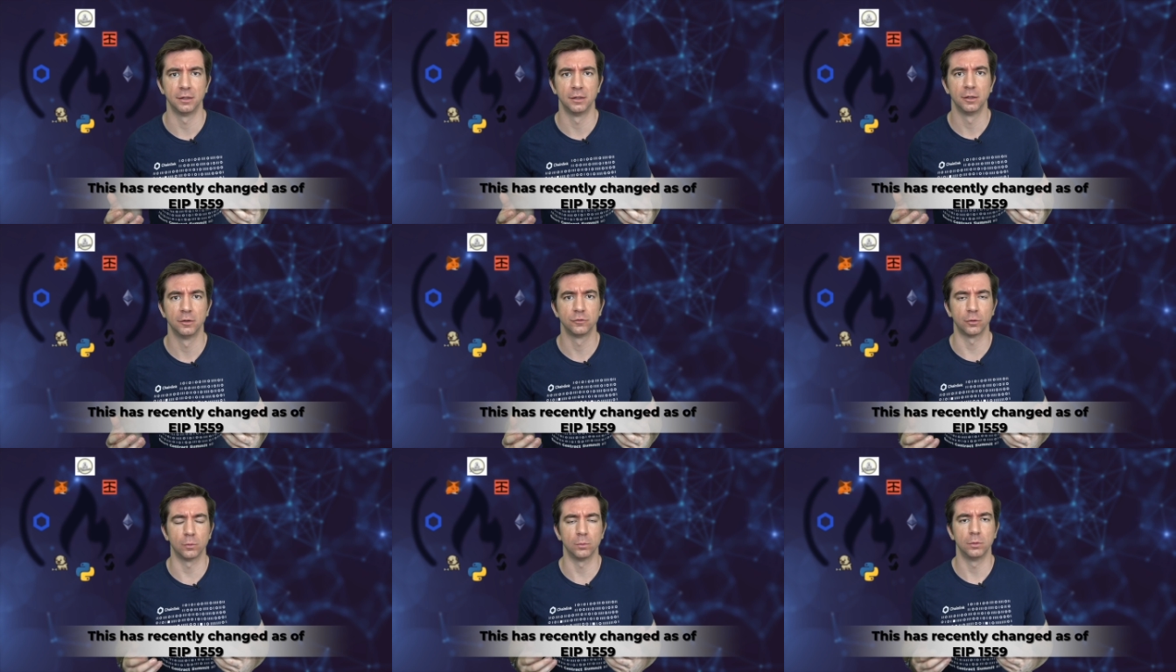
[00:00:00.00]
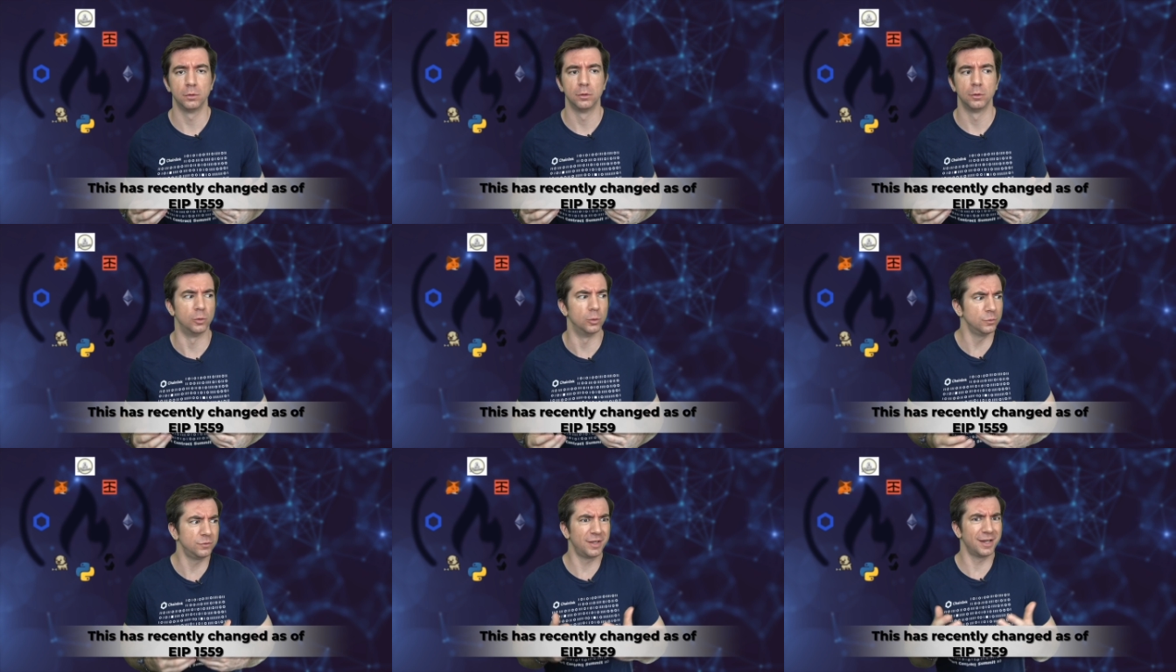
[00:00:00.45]
So
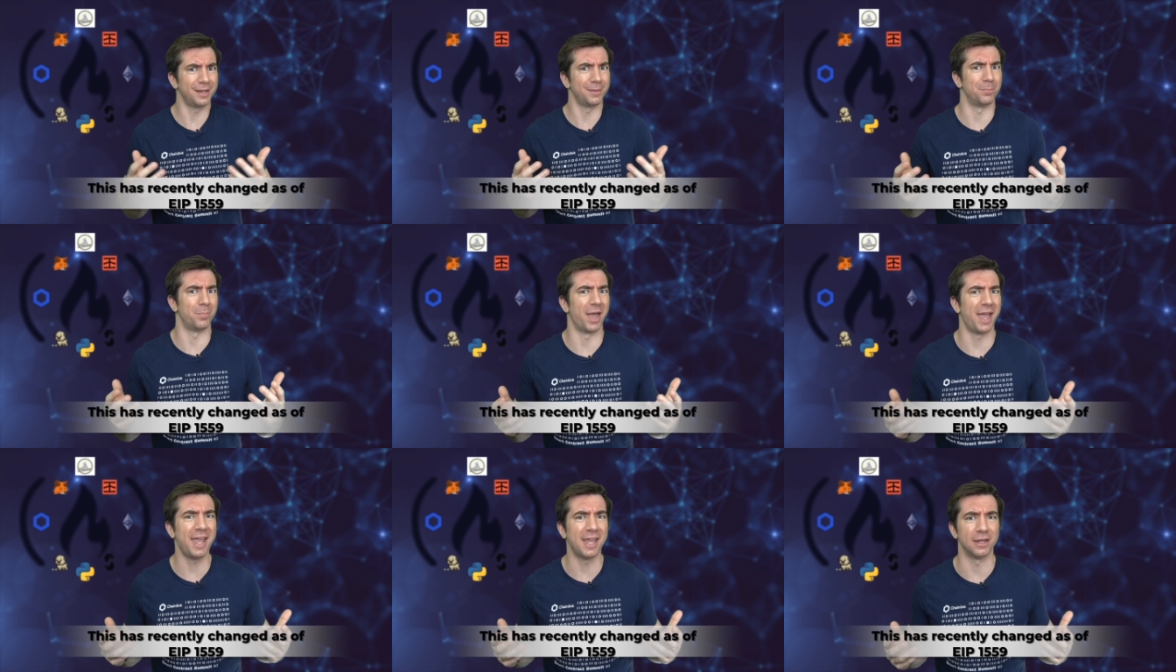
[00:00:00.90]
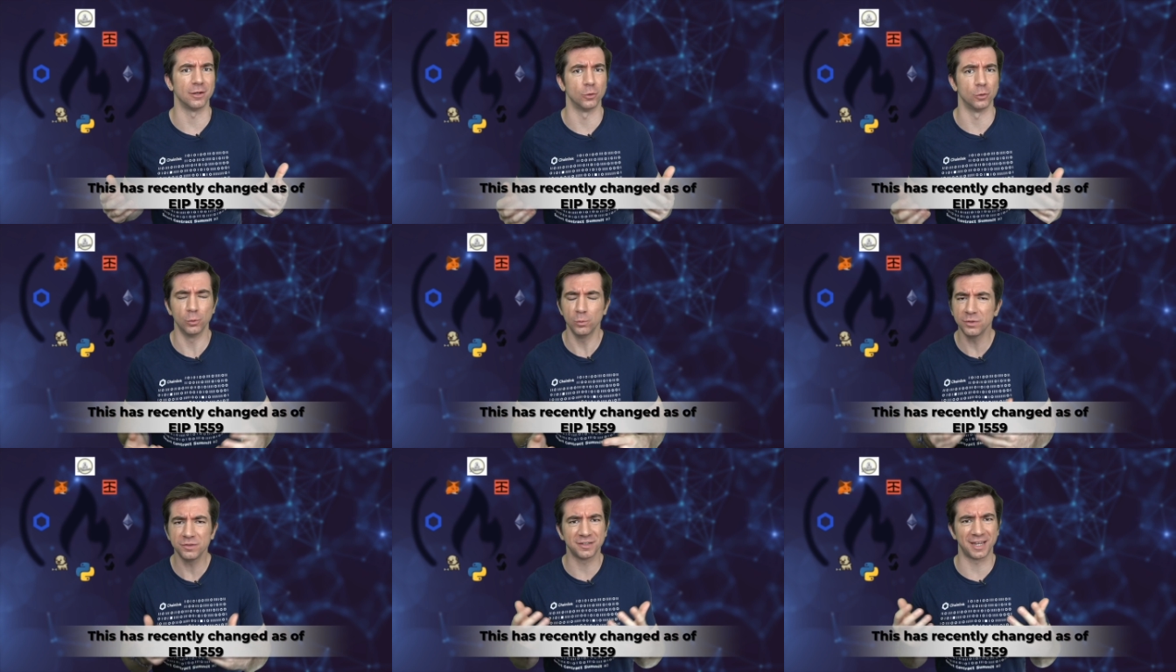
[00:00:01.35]
who's getting paid?
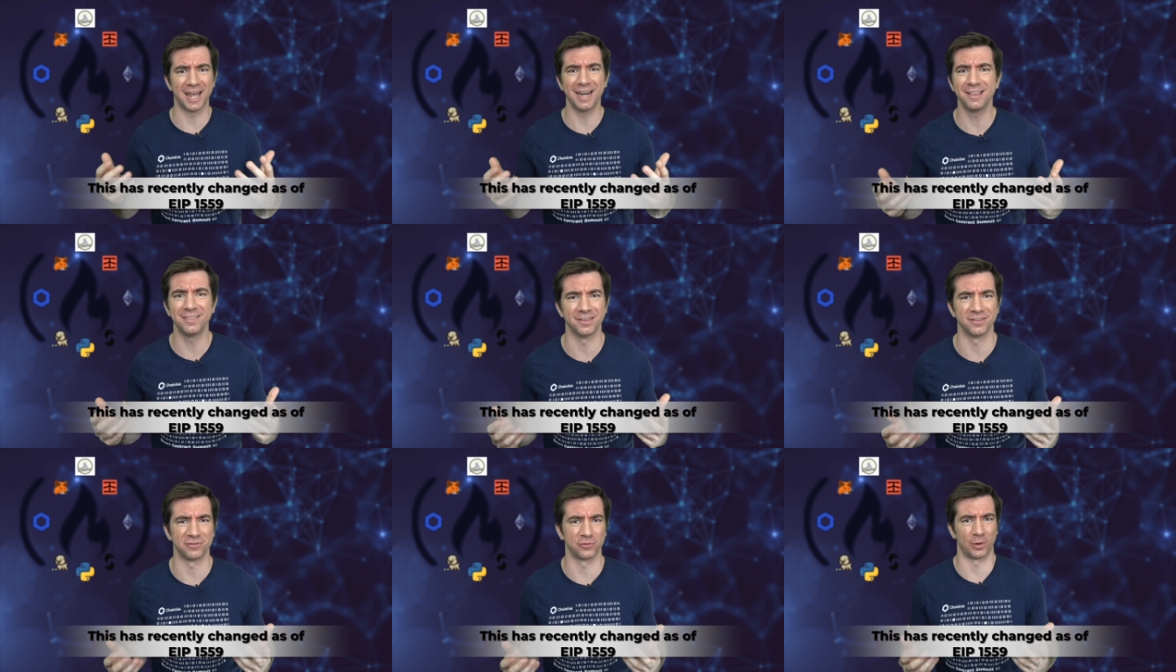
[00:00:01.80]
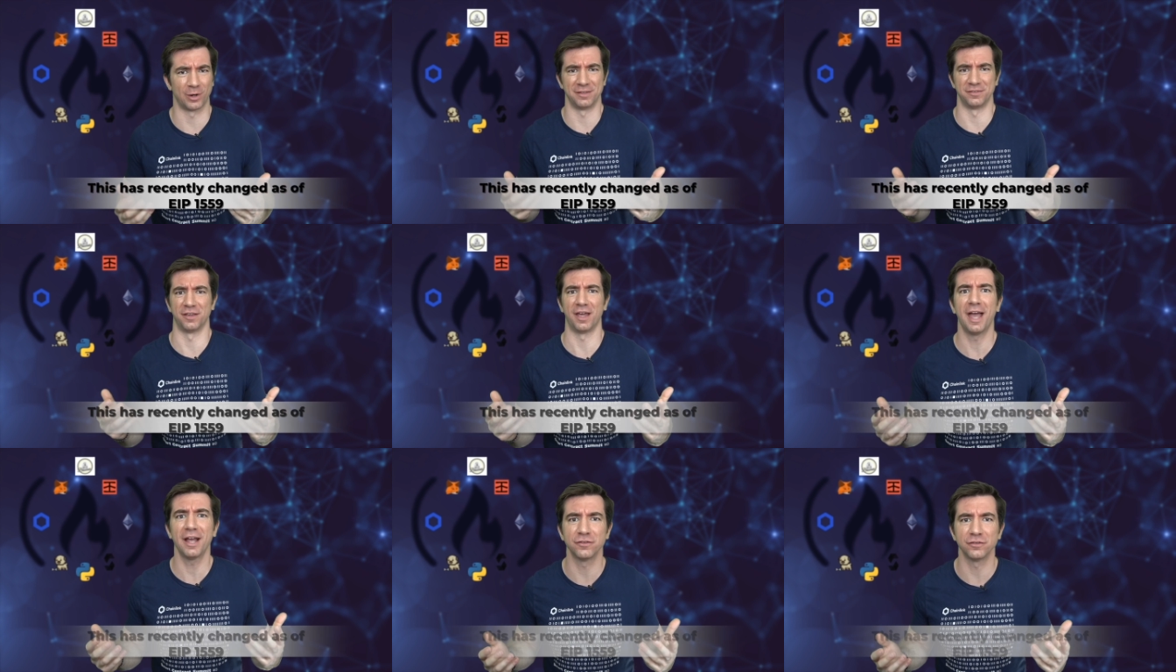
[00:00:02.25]
Who is getting this
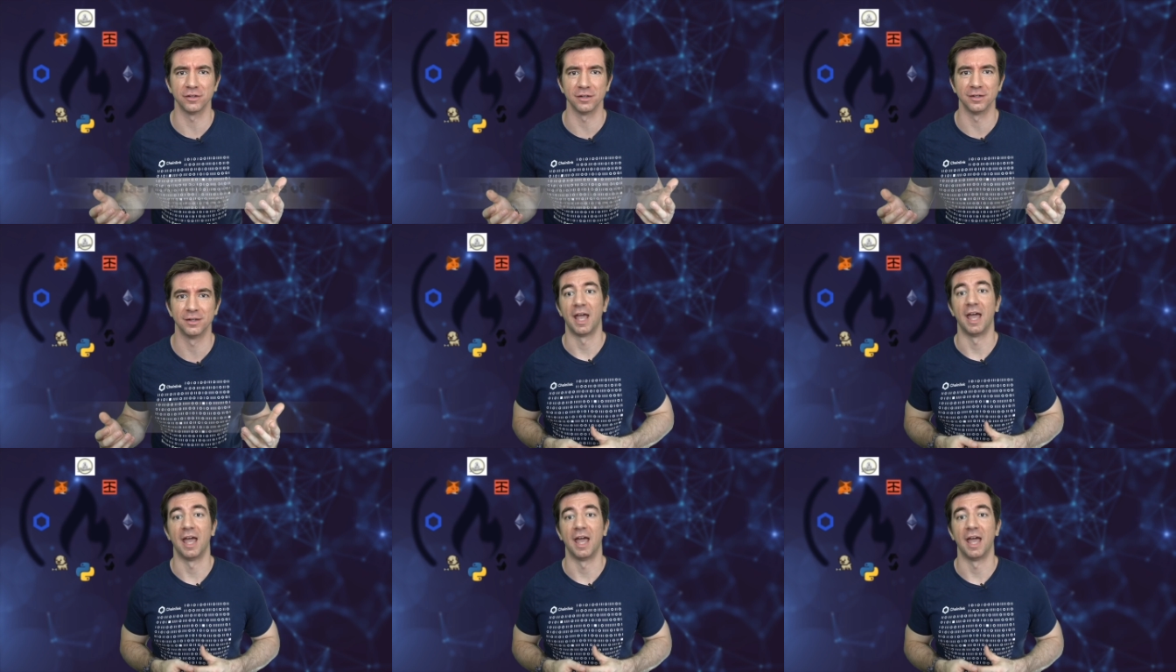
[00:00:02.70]
transaction?